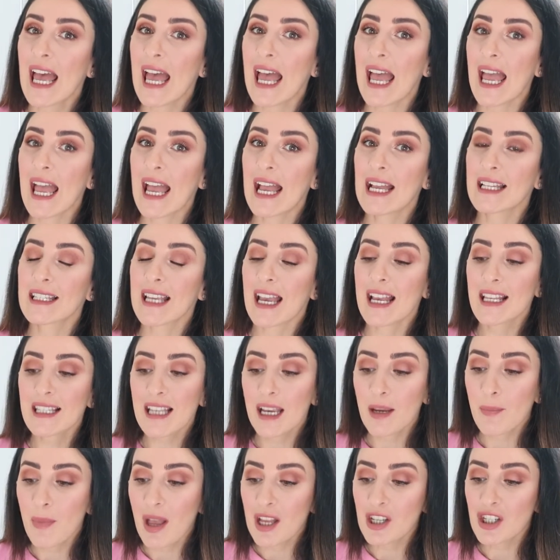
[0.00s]
And as
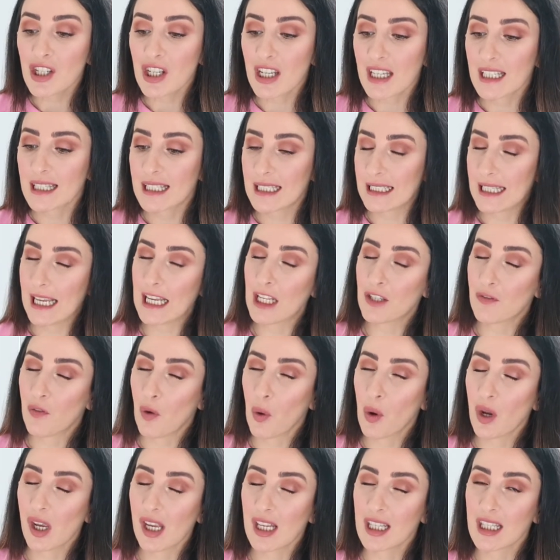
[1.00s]
I mentioned, today's
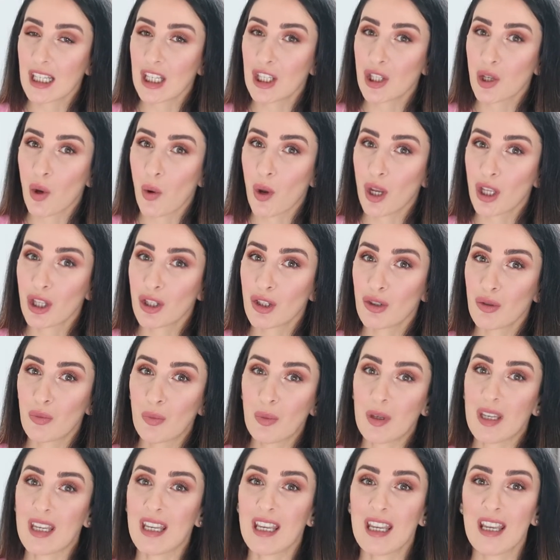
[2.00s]
focus is going to
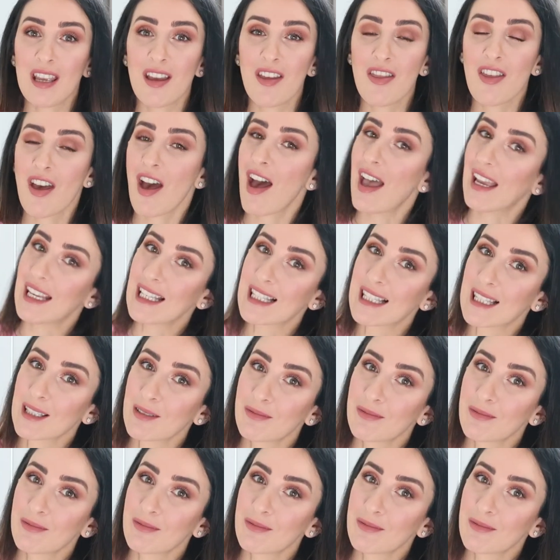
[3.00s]
be the eyes.